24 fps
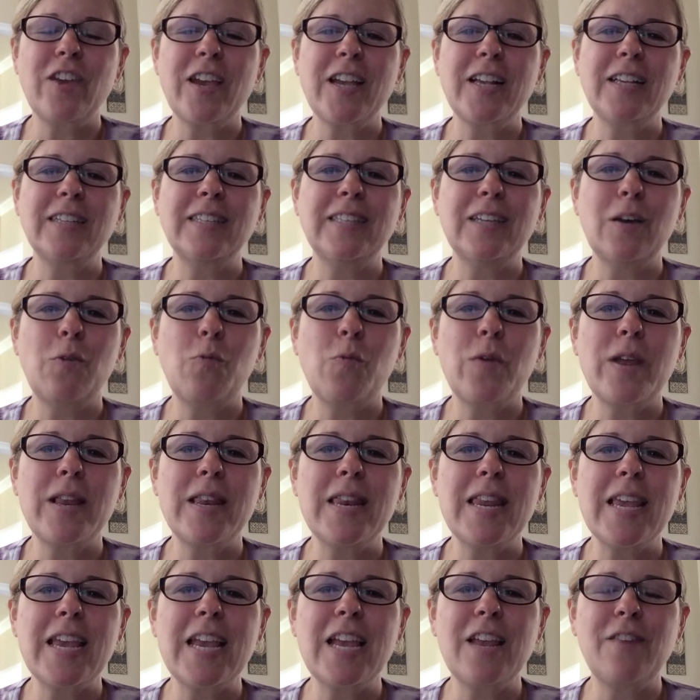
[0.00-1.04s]
things that we
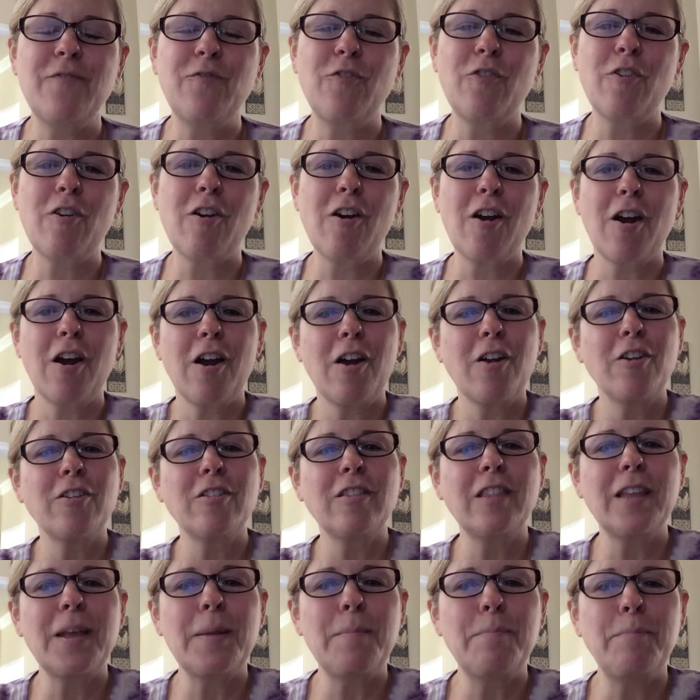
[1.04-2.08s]
need for our
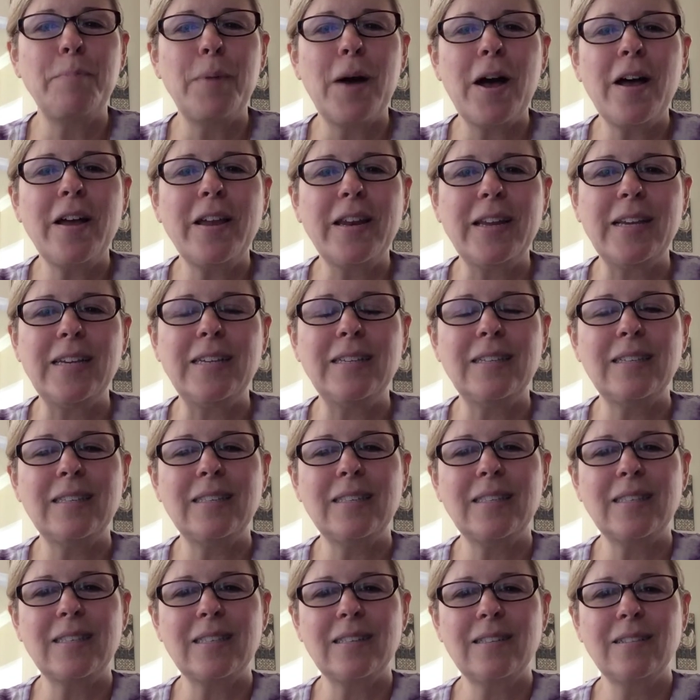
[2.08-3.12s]
earthly
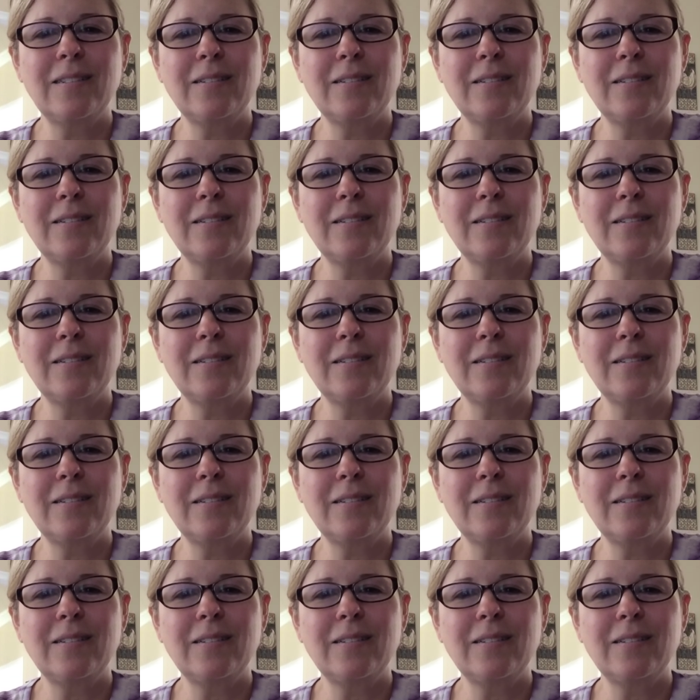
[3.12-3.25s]
bodies.